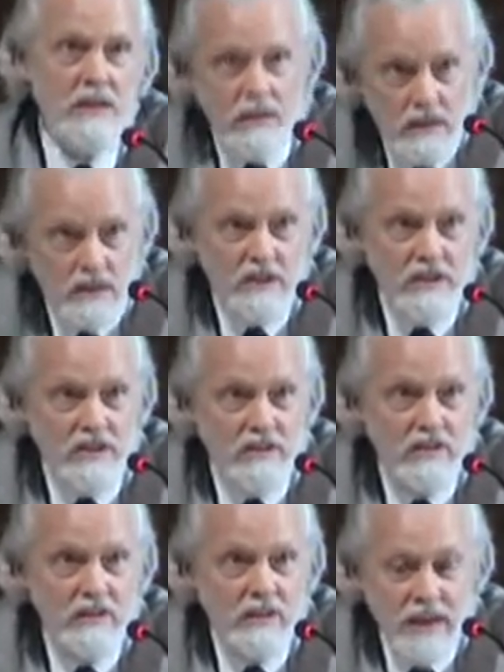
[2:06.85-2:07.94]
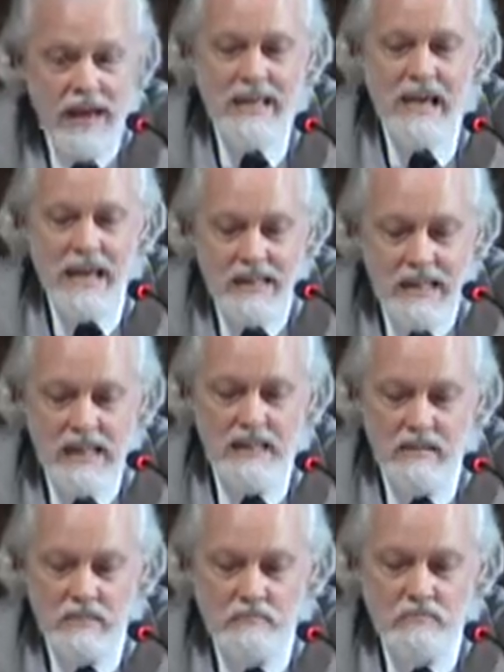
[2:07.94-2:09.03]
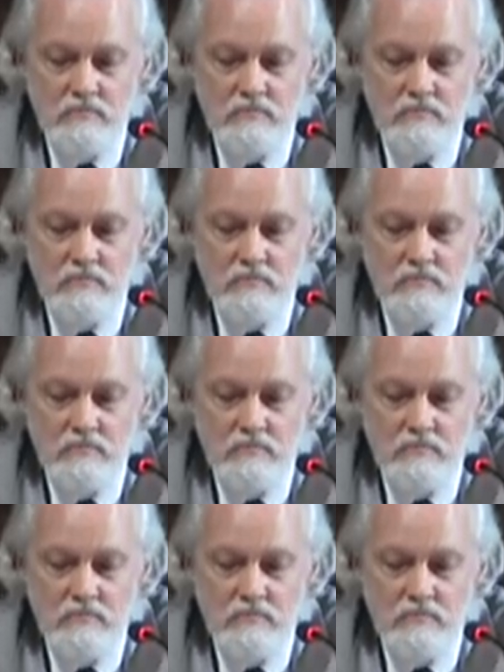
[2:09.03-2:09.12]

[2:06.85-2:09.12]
indigence, and need.